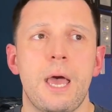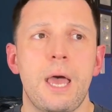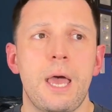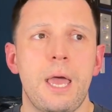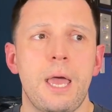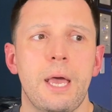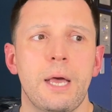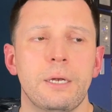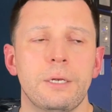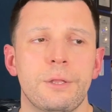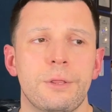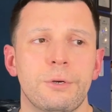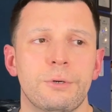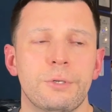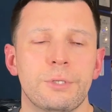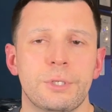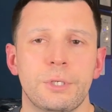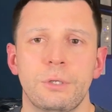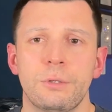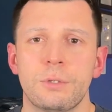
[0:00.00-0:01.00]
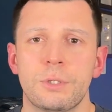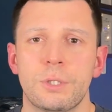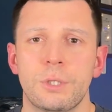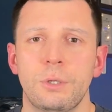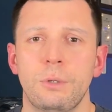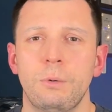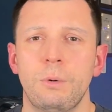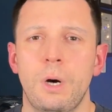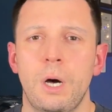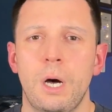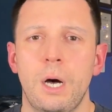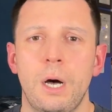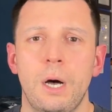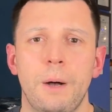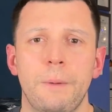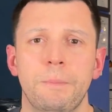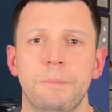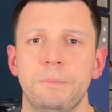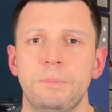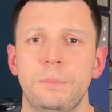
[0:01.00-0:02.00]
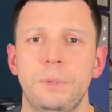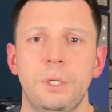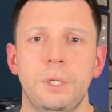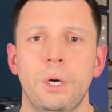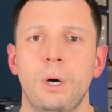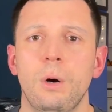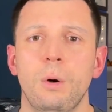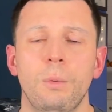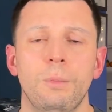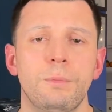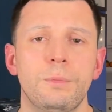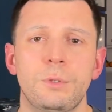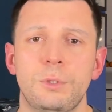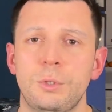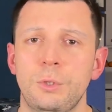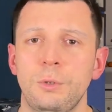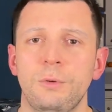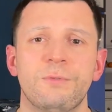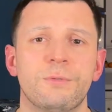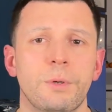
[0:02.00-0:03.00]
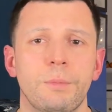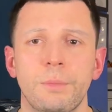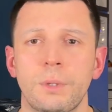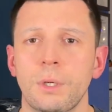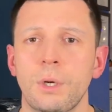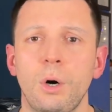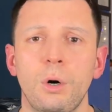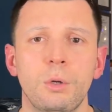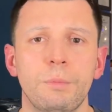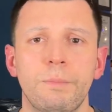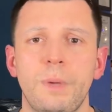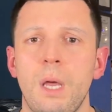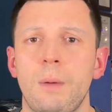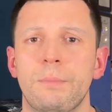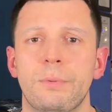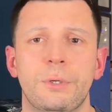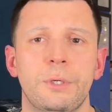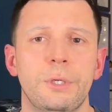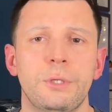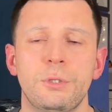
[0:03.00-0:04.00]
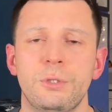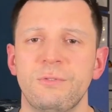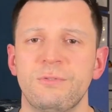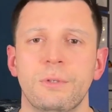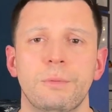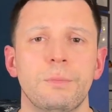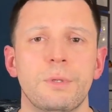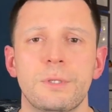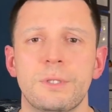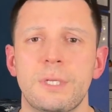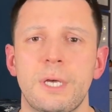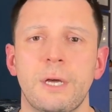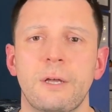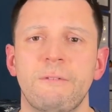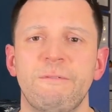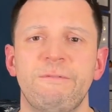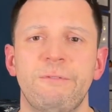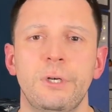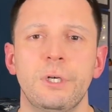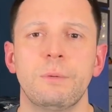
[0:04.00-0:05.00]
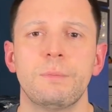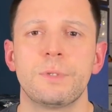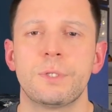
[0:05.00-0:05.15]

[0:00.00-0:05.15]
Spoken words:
And there's also, 2 from the Gold member and 2 from the second film.